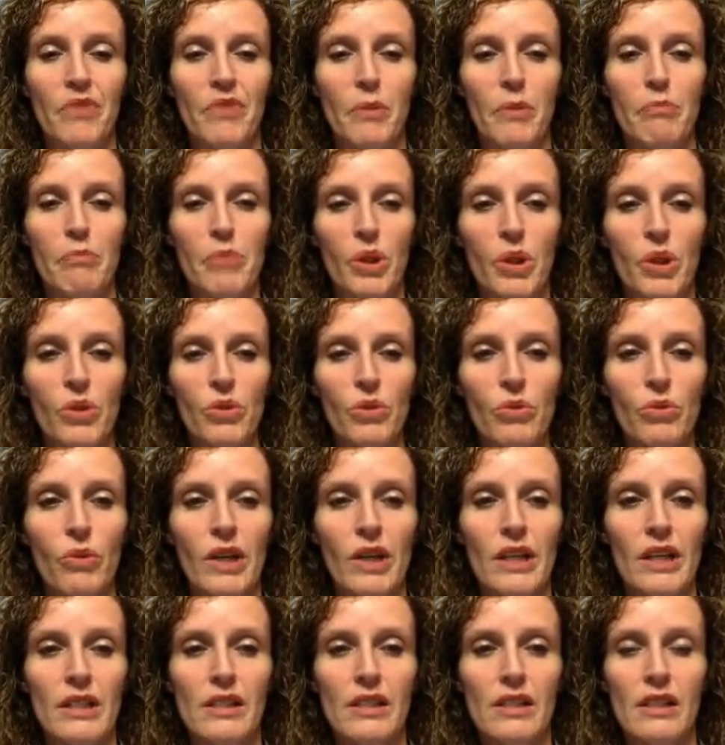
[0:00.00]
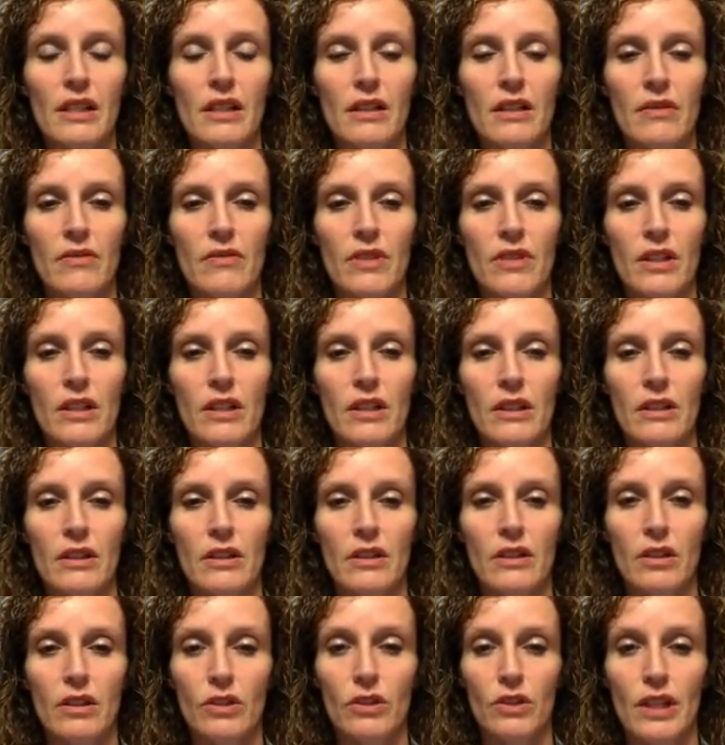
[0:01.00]
Both ways of the
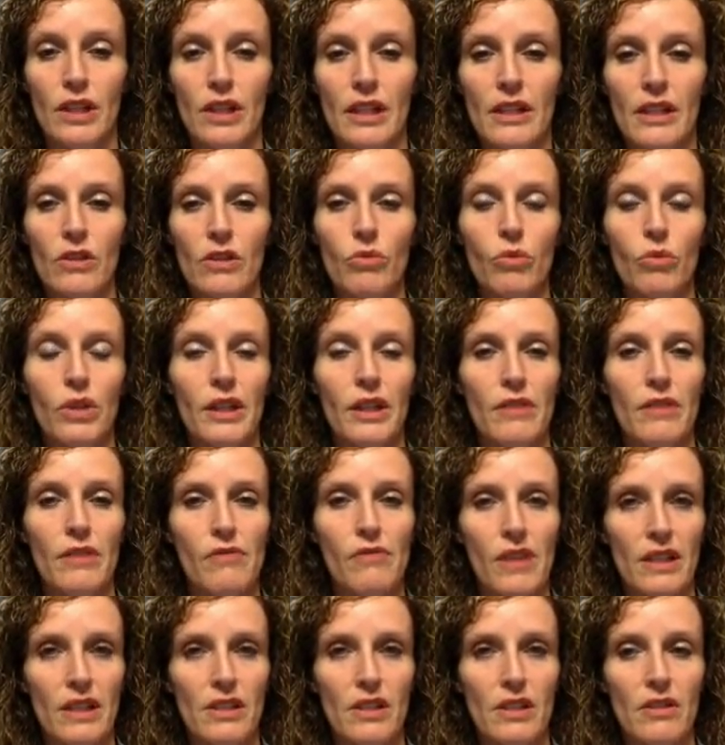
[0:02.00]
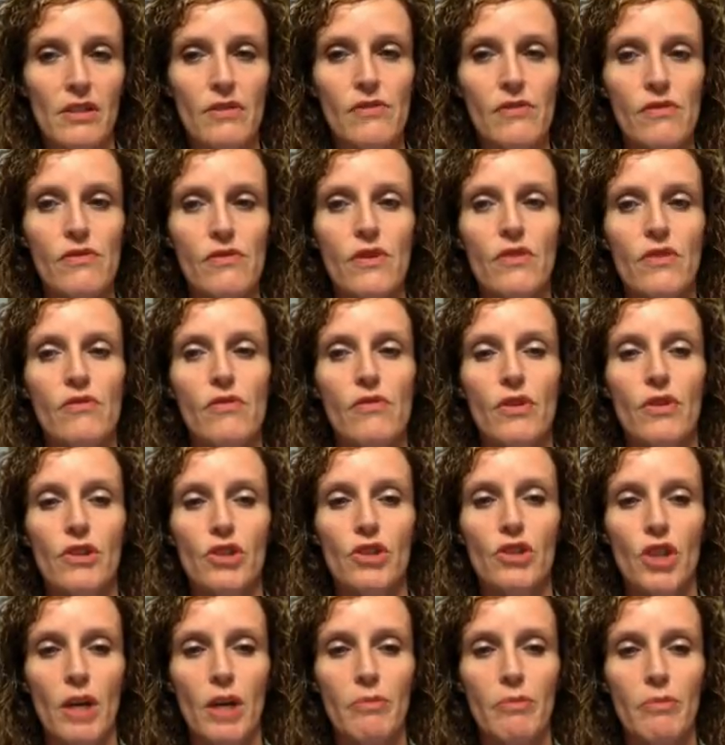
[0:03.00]
learning were effective for the
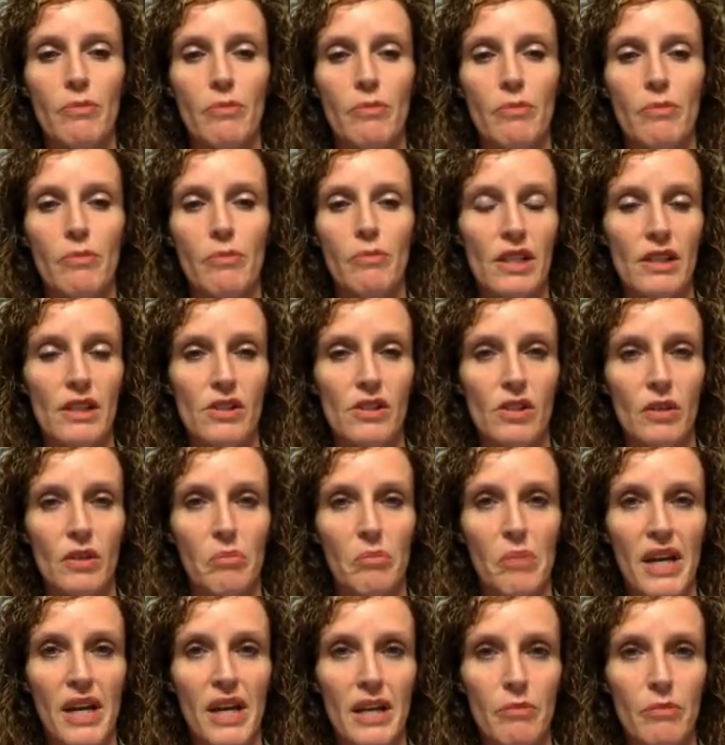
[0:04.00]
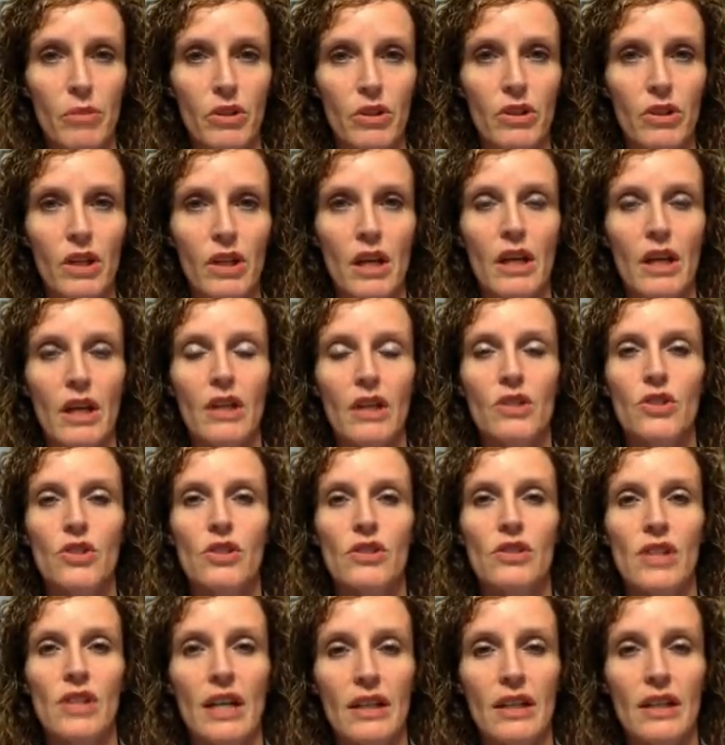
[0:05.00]
chapter book tests on paper,
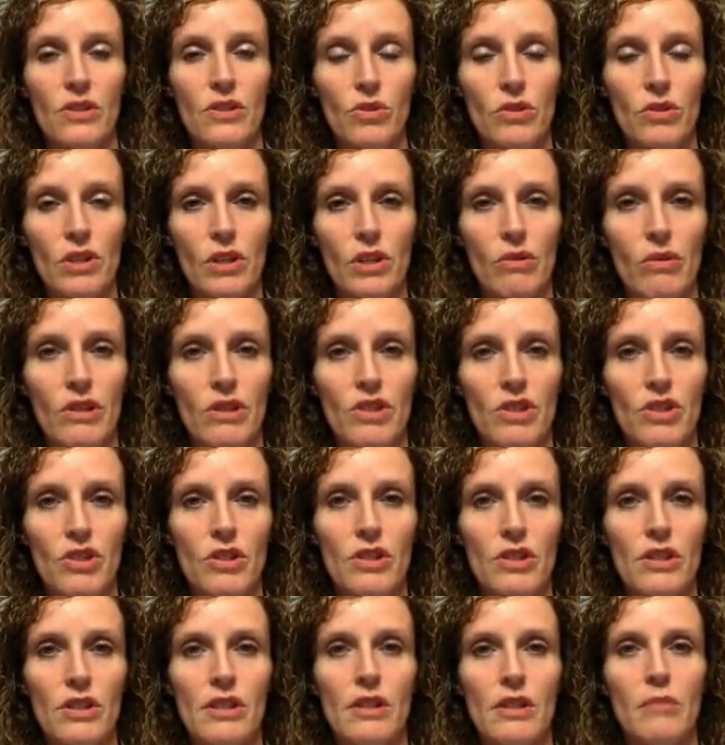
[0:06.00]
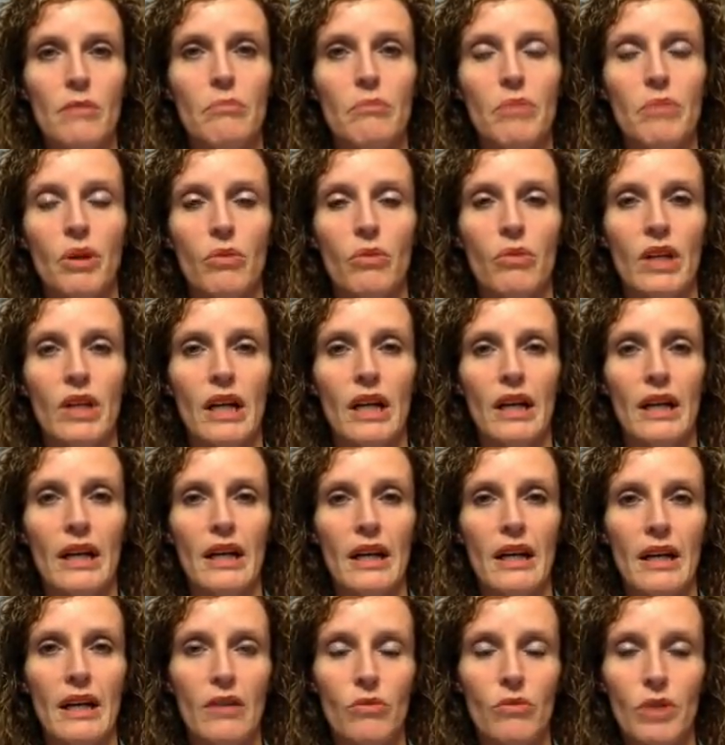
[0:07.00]
just answering the questions, but when
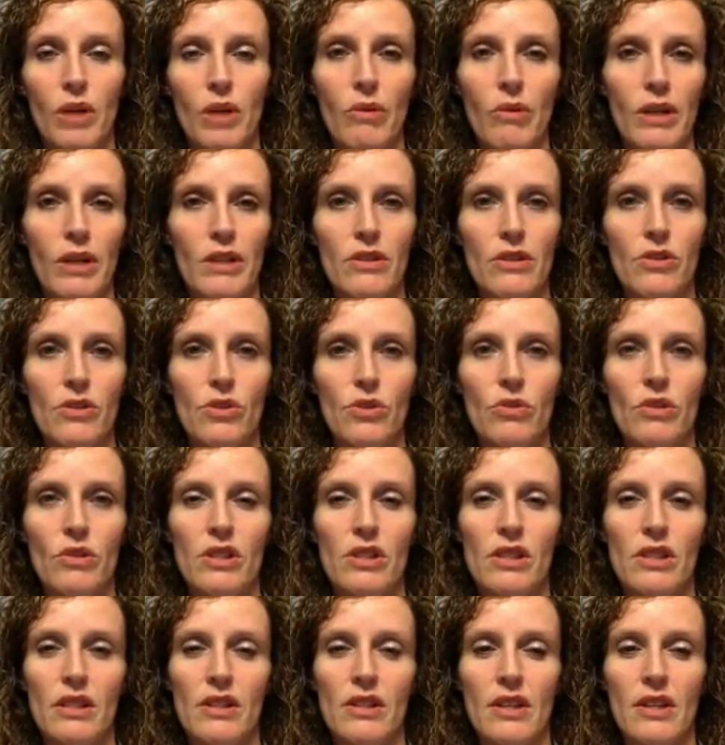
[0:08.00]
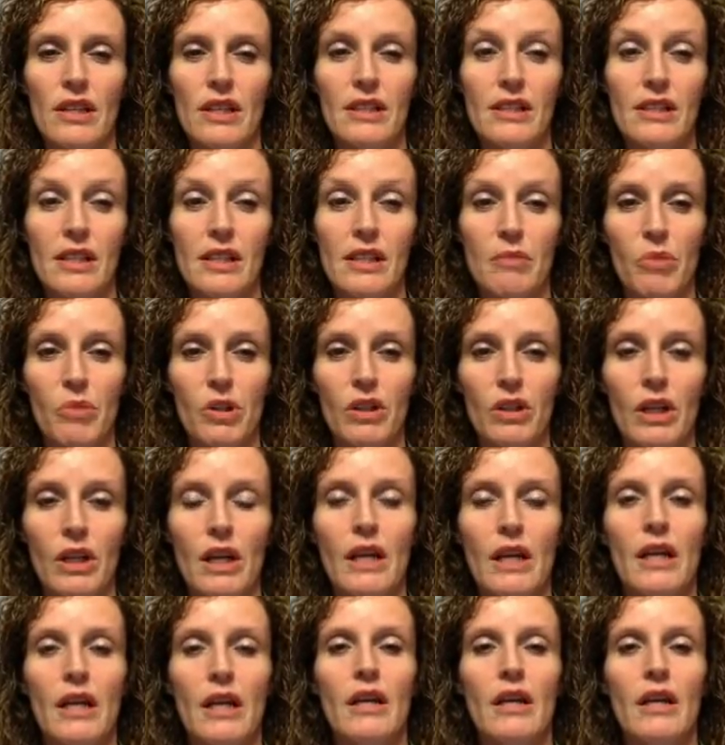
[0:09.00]
I required the students to think deeper,